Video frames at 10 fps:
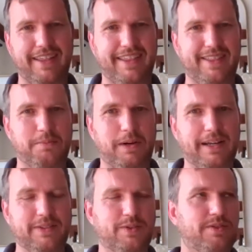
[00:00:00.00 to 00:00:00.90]
think their
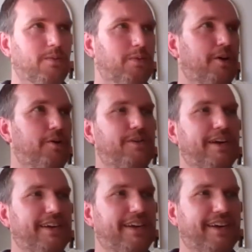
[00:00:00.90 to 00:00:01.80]
minds are so blown
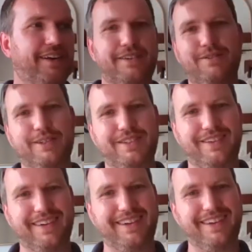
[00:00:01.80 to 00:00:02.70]
right now. What's going on?